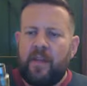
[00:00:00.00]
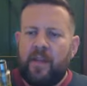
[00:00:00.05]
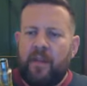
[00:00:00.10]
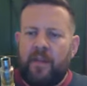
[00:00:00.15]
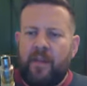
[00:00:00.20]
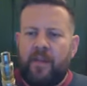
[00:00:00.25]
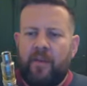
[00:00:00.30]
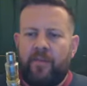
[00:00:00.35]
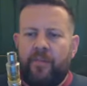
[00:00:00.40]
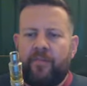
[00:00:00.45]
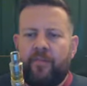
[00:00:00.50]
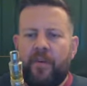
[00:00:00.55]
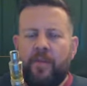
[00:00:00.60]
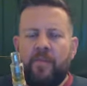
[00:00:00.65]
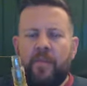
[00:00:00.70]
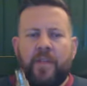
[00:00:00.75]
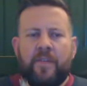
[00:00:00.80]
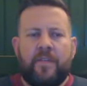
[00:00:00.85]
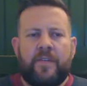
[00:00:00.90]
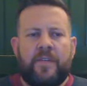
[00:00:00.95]
Now, 3
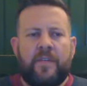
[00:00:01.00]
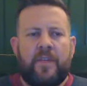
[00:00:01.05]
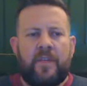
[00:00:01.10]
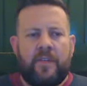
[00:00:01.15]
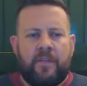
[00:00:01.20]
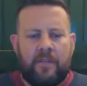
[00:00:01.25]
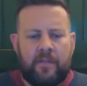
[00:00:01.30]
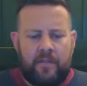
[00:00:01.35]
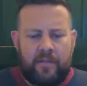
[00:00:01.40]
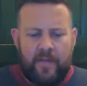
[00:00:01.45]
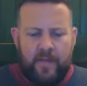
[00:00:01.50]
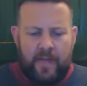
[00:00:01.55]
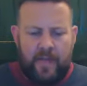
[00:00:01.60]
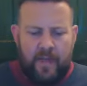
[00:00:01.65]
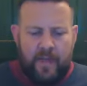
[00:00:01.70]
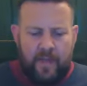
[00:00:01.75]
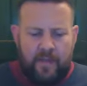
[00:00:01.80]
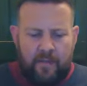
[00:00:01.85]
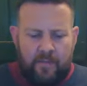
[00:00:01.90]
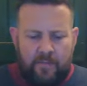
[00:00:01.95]
months in,
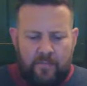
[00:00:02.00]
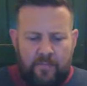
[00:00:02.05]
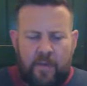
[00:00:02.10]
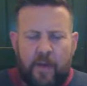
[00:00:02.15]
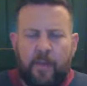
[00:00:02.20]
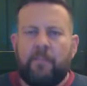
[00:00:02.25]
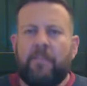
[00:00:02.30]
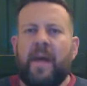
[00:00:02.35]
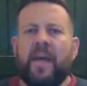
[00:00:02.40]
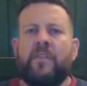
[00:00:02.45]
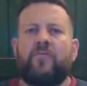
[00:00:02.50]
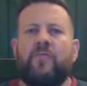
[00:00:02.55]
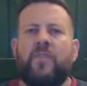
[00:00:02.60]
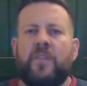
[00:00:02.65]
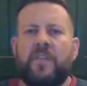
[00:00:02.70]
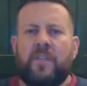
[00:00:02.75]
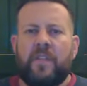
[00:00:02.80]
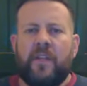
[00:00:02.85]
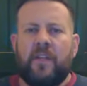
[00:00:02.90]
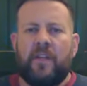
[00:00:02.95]
my
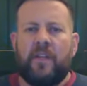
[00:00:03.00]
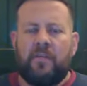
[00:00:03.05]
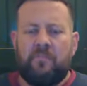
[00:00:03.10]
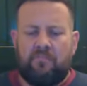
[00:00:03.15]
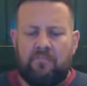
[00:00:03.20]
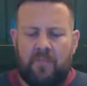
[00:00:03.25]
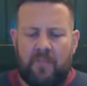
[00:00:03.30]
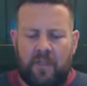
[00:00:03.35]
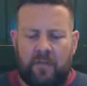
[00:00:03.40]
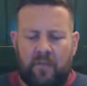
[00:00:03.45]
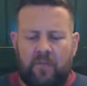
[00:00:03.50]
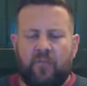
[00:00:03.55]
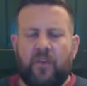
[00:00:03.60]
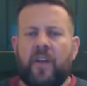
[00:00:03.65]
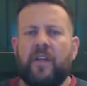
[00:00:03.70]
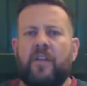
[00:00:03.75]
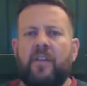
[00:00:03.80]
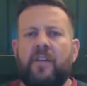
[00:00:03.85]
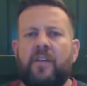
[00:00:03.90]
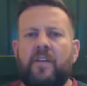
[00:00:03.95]
battery's still in
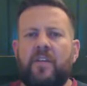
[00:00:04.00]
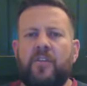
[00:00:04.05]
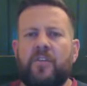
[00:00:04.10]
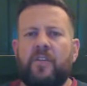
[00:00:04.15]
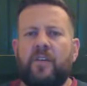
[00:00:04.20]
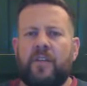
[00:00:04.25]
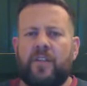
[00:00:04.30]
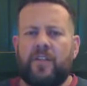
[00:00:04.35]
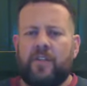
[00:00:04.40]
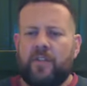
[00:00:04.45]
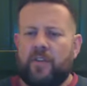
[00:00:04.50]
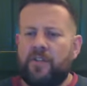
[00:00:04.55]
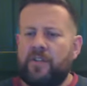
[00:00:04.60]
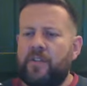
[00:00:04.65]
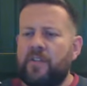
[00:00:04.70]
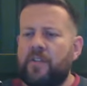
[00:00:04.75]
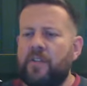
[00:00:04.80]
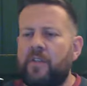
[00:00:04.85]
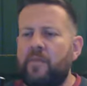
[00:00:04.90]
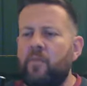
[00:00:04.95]
great condition. I charge
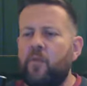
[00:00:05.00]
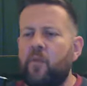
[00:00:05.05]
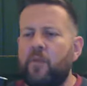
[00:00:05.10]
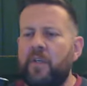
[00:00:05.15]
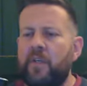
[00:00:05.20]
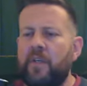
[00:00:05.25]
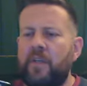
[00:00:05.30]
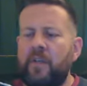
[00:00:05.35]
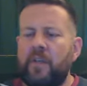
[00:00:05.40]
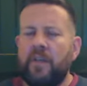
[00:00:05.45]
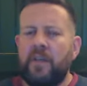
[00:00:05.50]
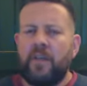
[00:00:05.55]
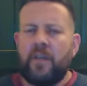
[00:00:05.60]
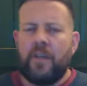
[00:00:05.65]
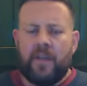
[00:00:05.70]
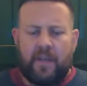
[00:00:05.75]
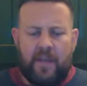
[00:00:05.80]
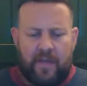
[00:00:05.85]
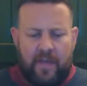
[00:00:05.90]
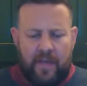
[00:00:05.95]
it in the morning,
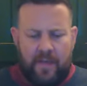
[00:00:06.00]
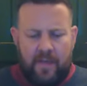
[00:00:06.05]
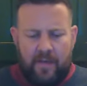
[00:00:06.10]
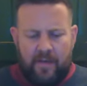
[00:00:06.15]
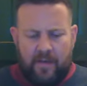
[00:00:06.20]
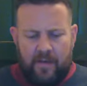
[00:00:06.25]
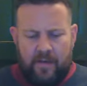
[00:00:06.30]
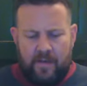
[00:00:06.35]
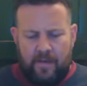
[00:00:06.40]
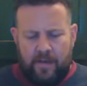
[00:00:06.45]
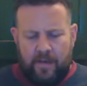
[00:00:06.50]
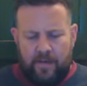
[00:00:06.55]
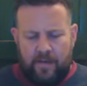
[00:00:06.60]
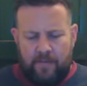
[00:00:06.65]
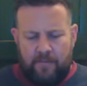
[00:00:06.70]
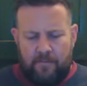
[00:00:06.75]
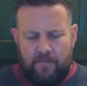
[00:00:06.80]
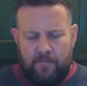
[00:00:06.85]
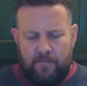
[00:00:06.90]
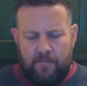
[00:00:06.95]
and
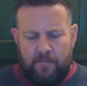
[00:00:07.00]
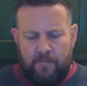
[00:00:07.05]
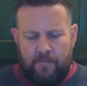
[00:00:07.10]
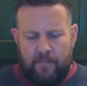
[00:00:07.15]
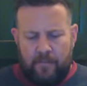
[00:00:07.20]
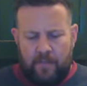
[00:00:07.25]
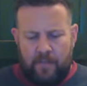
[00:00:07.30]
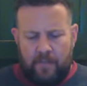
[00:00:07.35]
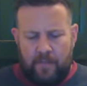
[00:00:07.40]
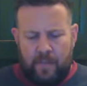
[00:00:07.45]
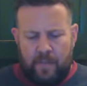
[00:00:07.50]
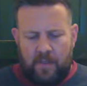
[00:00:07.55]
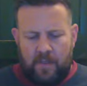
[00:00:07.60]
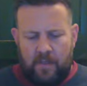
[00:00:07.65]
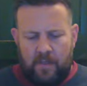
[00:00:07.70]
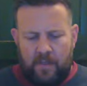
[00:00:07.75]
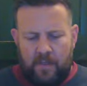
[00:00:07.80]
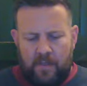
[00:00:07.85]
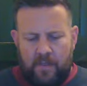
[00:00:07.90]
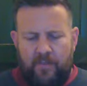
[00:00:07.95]

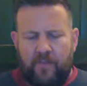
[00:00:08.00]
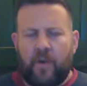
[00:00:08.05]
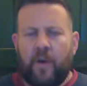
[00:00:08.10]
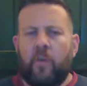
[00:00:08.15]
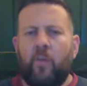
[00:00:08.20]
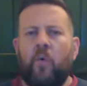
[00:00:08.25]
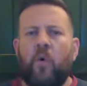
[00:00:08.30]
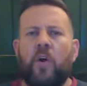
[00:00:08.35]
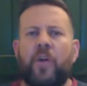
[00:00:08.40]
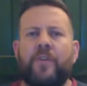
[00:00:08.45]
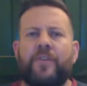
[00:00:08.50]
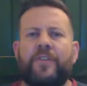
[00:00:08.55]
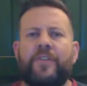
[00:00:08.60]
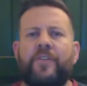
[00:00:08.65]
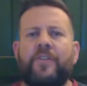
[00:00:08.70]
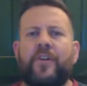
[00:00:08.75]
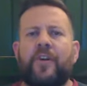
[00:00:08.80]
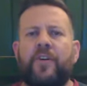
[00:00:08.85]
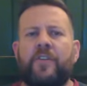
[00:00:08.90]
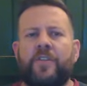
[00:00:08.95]
if I weren't to
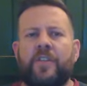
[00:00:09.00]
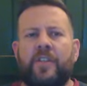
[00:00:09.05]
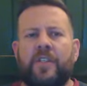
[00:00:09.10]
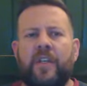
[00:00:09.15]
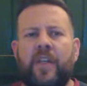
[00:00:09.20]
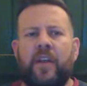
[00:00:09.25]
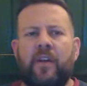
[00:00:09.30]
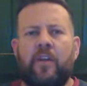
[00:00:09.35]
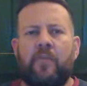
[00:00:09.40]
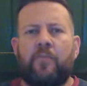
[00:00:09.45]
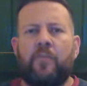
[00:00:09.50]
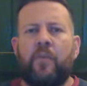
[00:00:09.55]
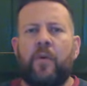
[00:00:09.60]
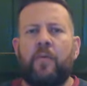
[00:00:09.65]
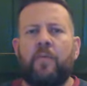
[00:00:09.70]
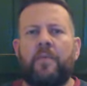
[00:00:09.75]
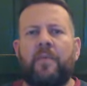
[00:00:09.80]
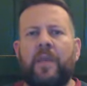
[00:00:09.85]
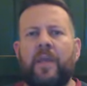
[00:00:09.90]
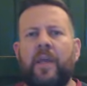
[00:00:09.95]
charge it again, I'd
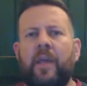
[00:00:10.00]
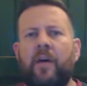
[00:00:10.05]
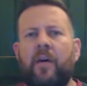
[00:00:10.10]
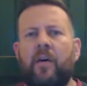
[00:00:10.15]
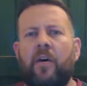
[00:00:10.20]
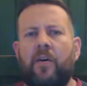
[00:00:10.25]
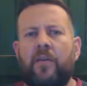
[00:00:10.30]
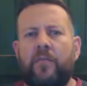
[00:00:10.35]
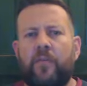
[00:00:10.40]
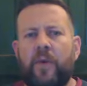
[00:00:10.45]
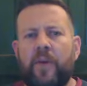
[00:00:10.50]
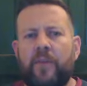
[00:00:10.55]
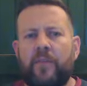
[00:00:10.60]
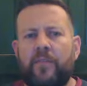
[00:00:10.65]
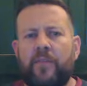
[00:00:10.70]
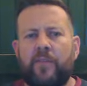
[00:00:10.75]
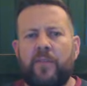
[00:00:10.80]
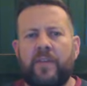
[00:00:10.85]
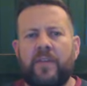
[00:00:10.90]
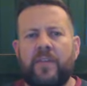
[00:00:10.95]
probably get halfway
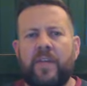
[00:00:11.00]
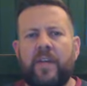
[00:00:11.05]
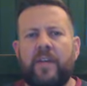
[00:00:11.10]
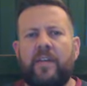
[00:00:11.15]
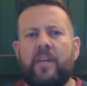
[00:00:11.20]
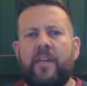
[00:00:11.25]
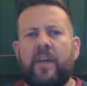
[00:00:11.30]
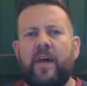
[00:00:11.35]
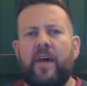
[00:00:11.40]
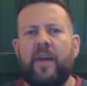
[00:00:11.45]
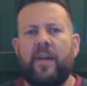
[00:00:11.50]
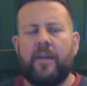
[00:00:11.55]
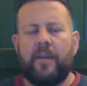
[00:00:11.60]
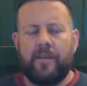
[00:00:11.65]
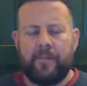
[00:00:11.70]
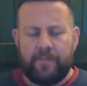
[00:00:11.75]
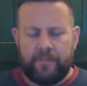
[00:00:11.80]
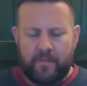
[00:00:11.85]
through a second day.